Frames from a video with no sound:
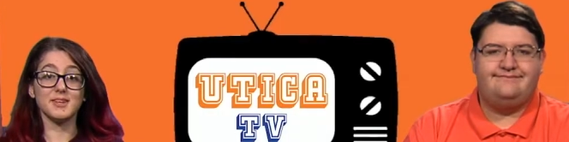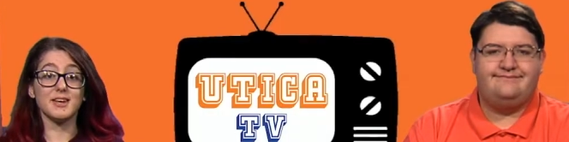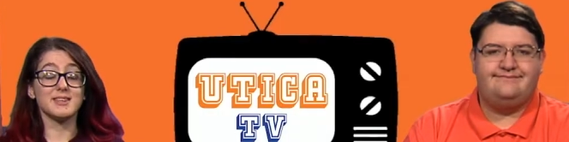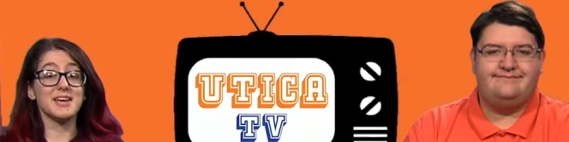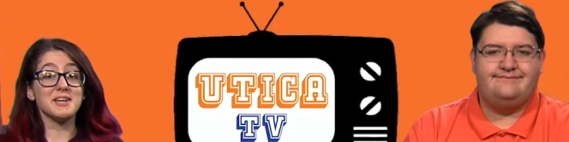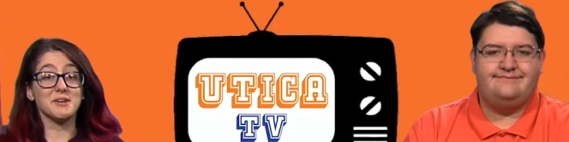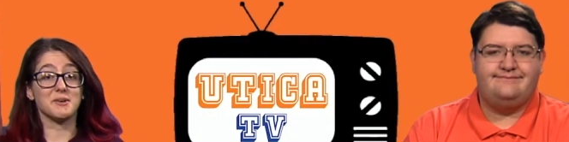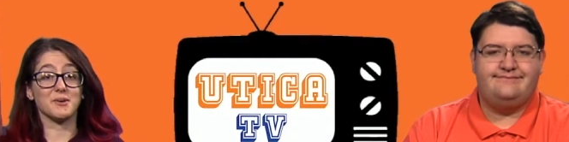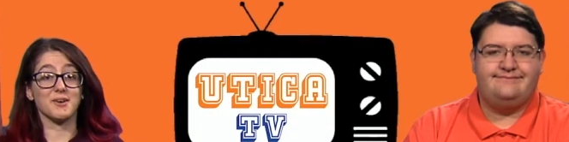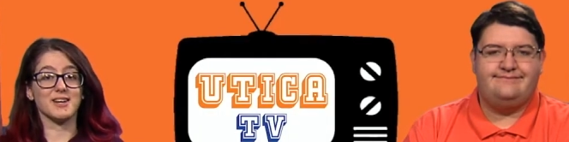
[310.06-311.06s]
Speaker 1: Thank you,
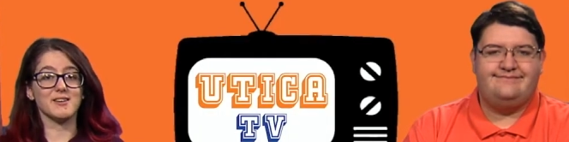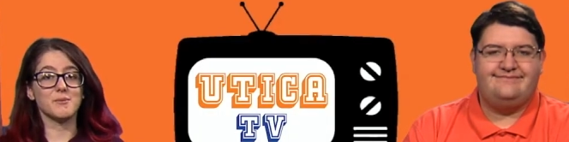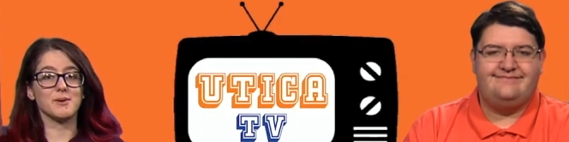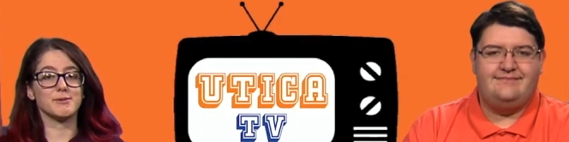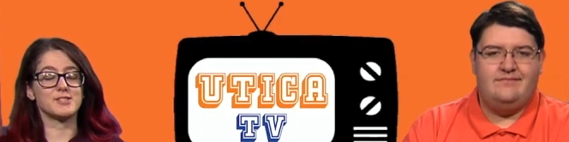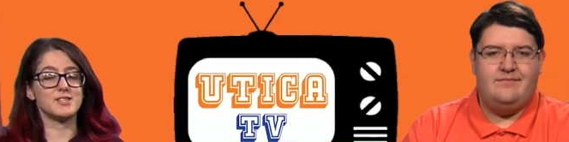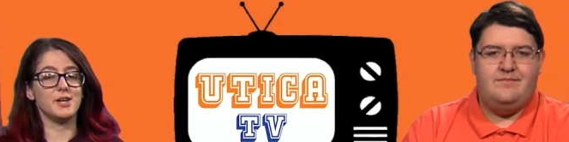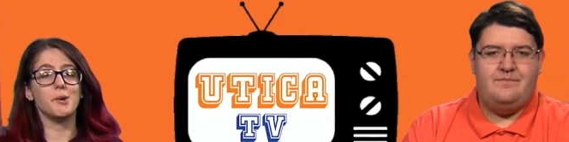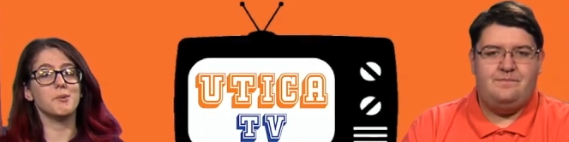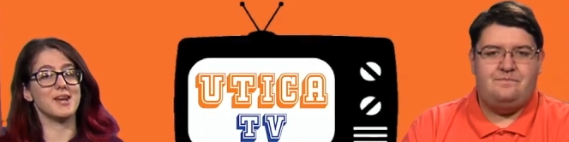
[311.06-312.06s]
Corinne. We will
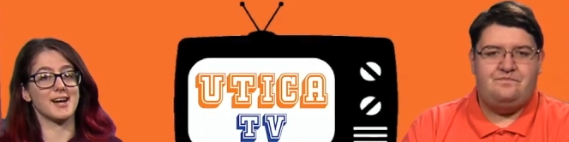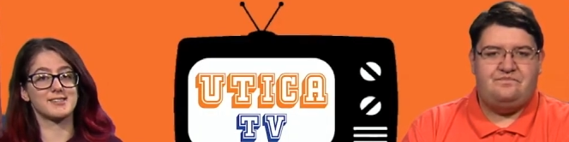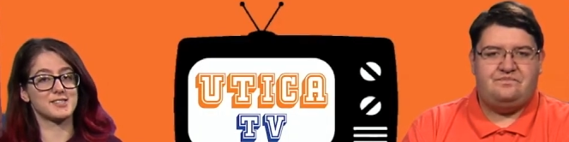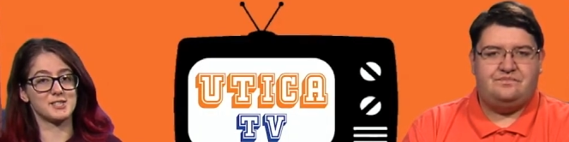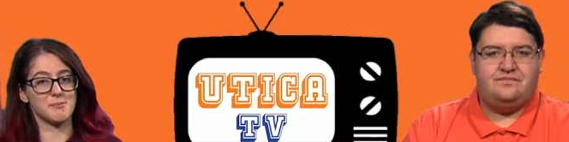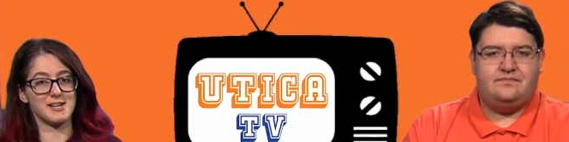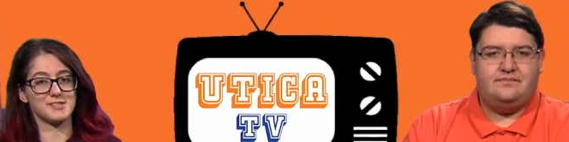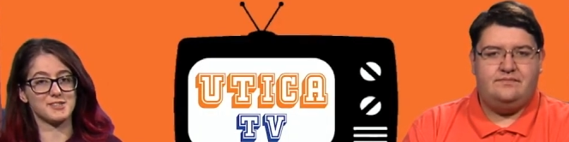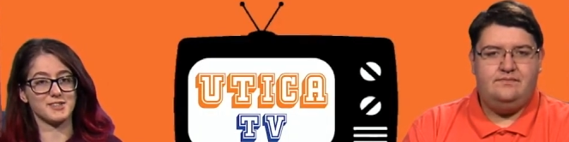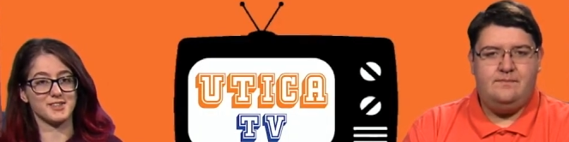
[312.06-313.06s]
see you next
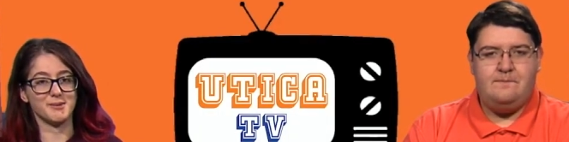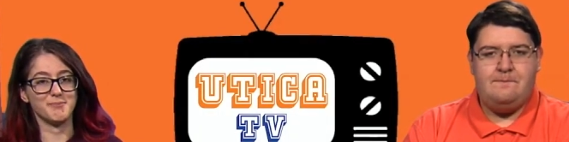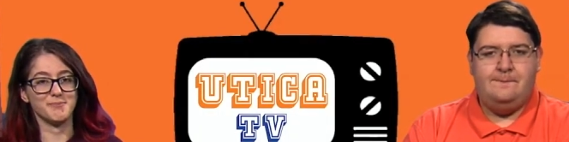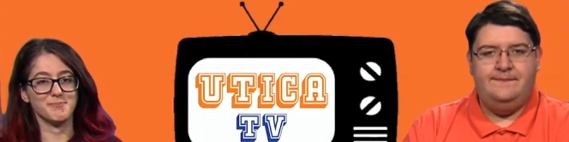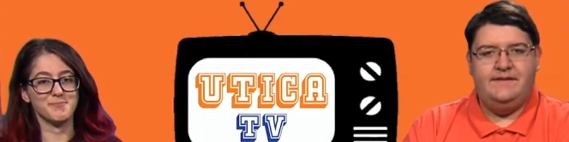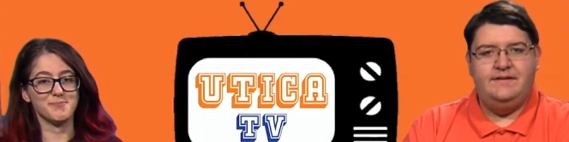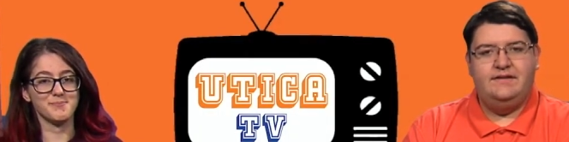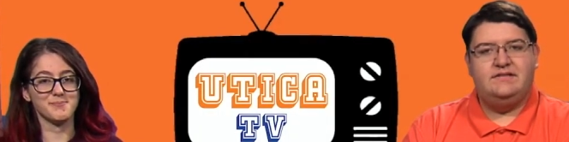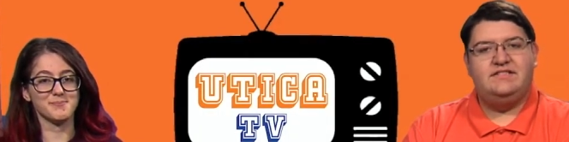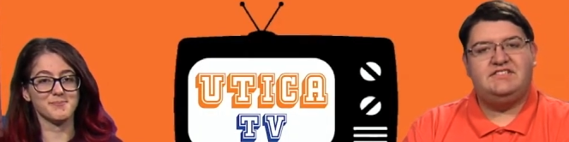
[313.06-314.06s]
semester.
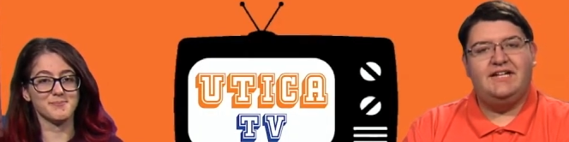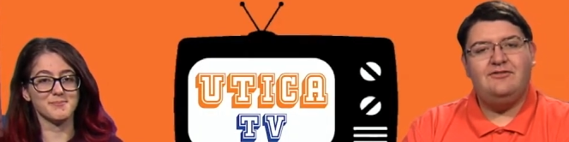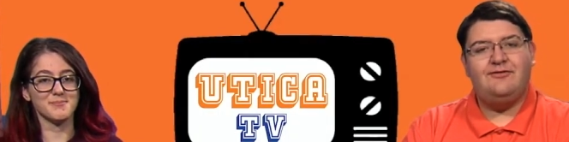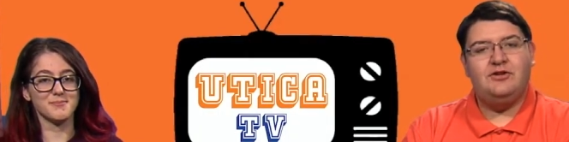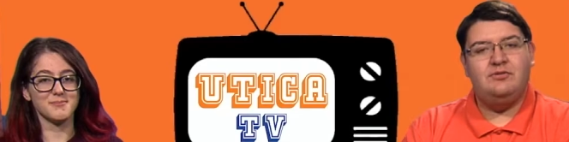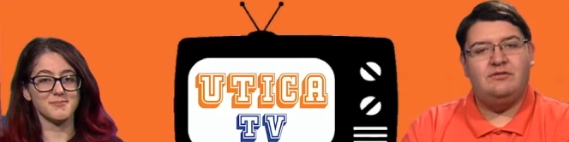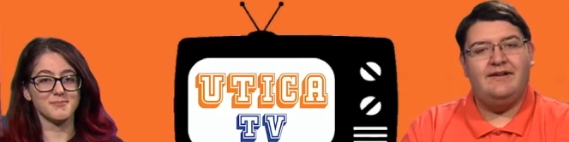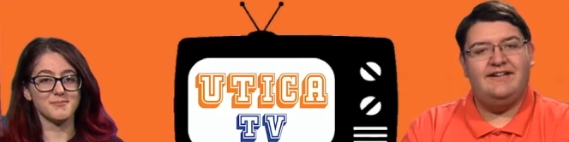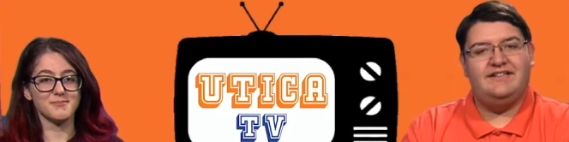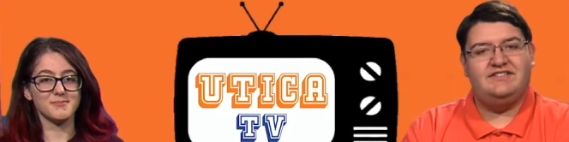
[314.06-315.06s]
Speaker 2: The Center for Career
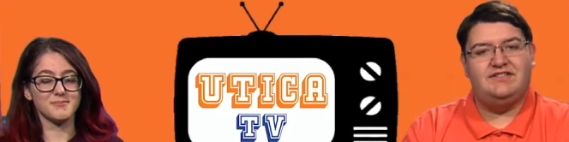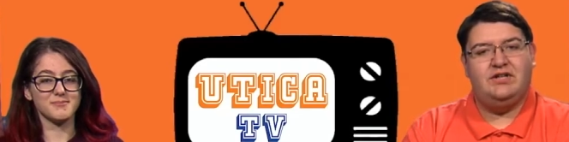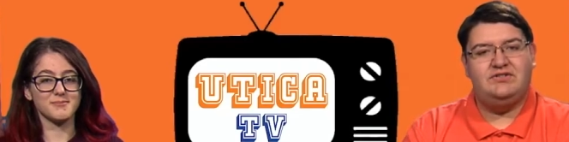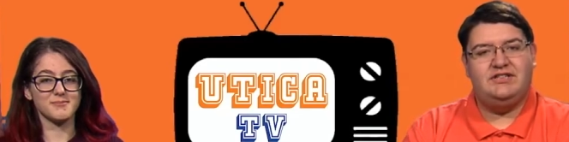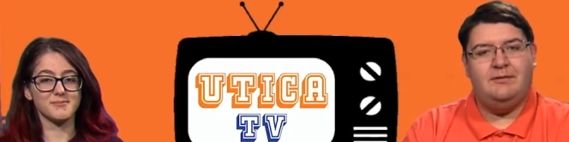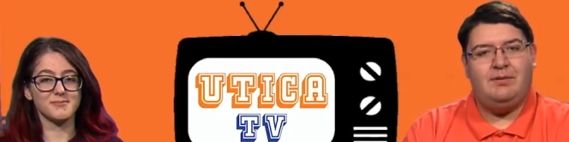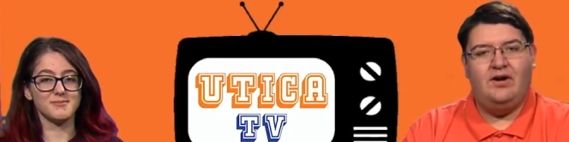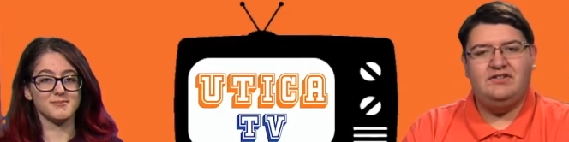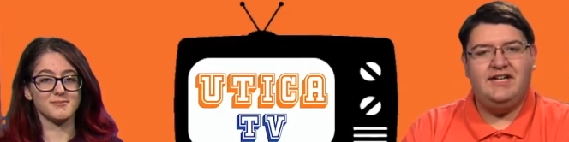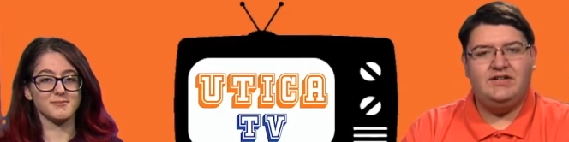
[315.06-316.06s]
Readiness is hosting a
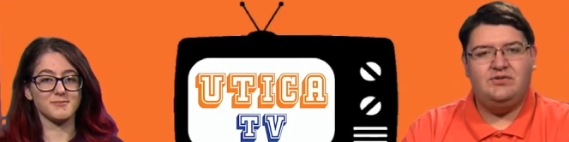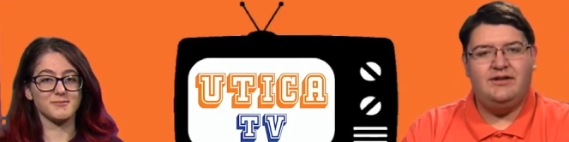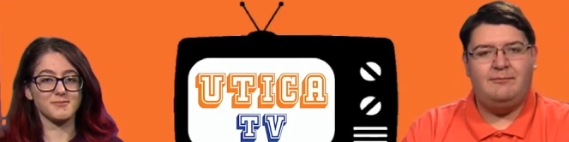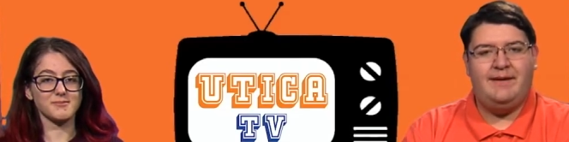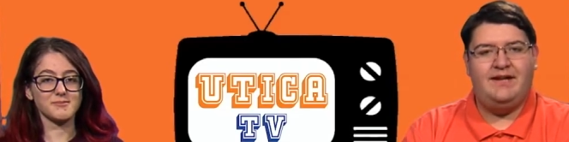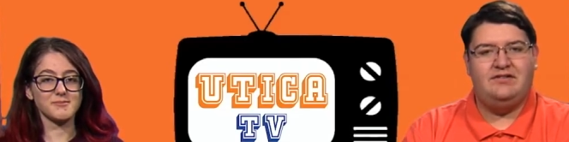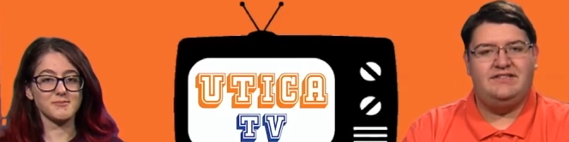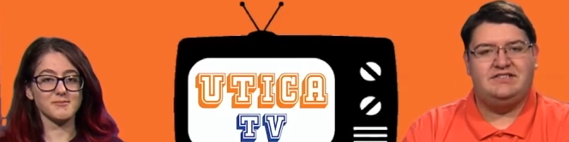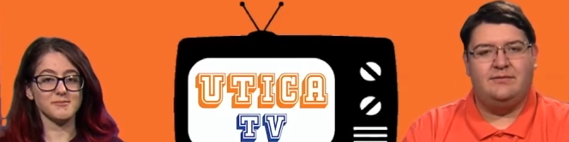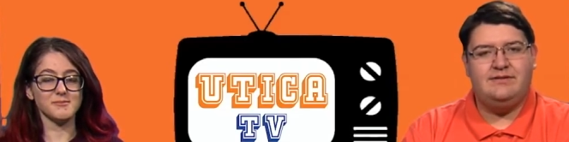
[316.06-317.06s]
Tech Career Panel
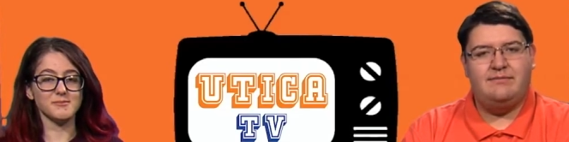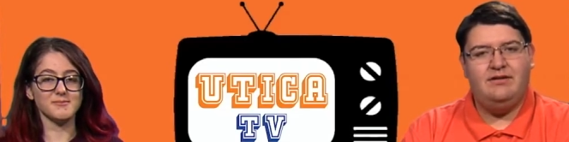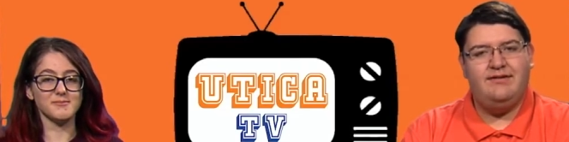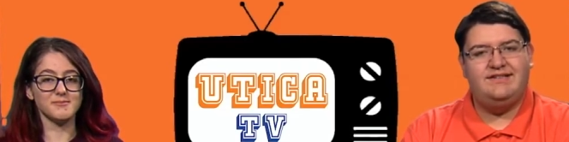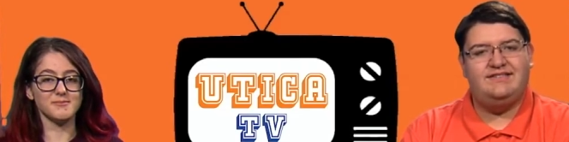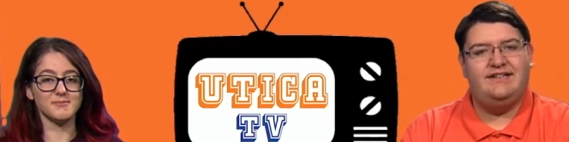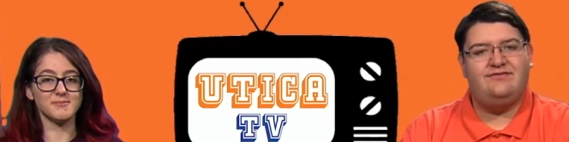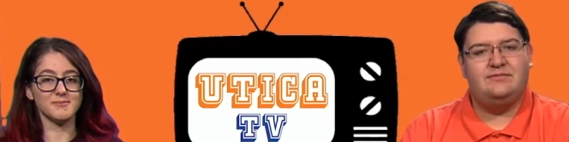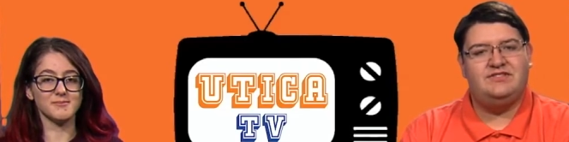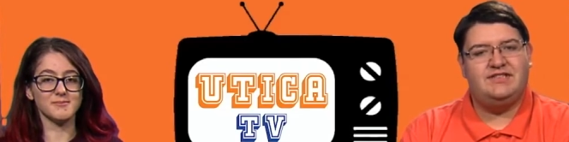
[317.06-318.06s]
this upcoming Wednesday
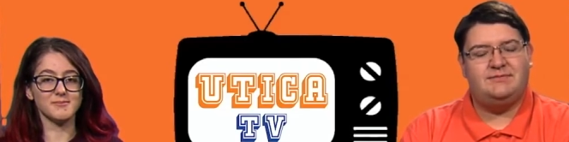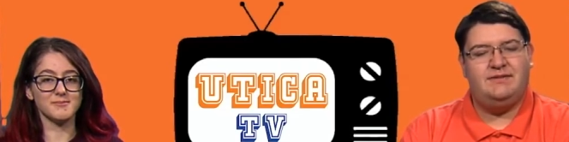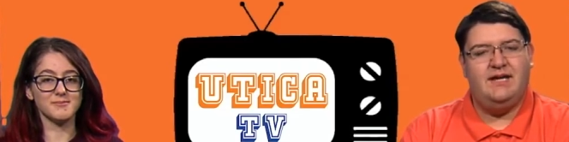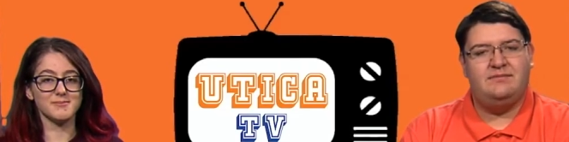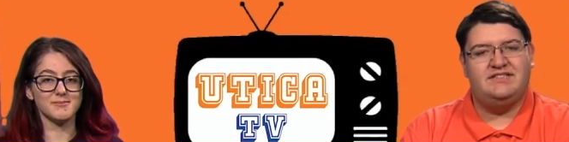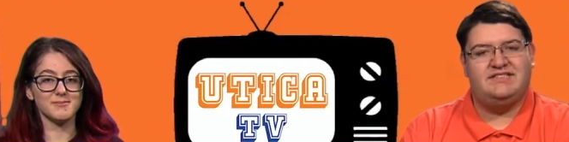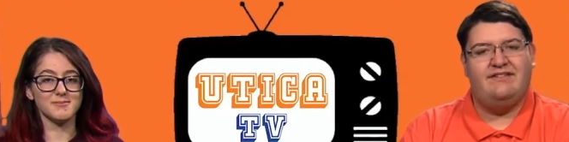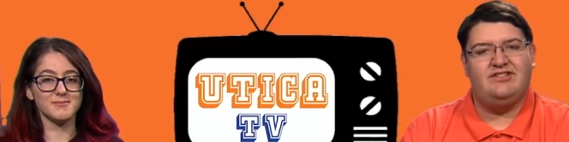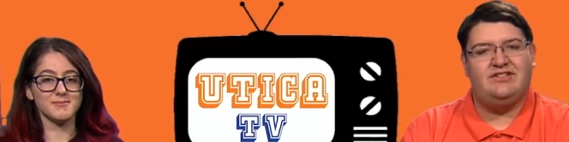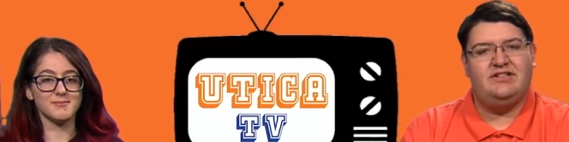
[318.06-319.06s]
from 6 p.m. to
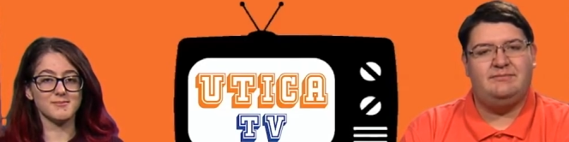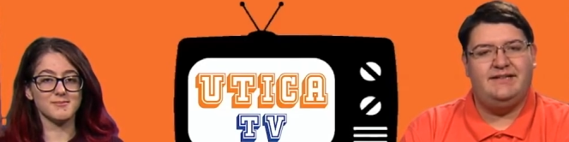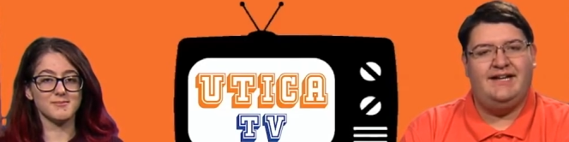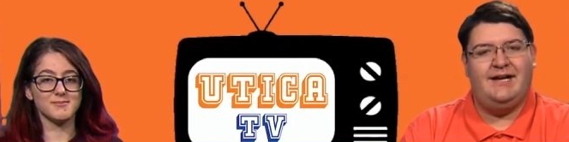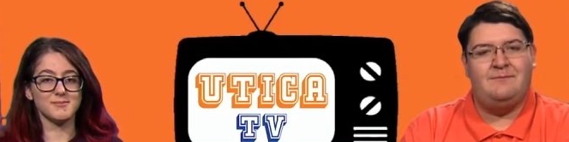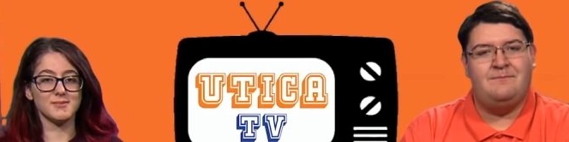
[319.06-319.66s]
7.30 p.m.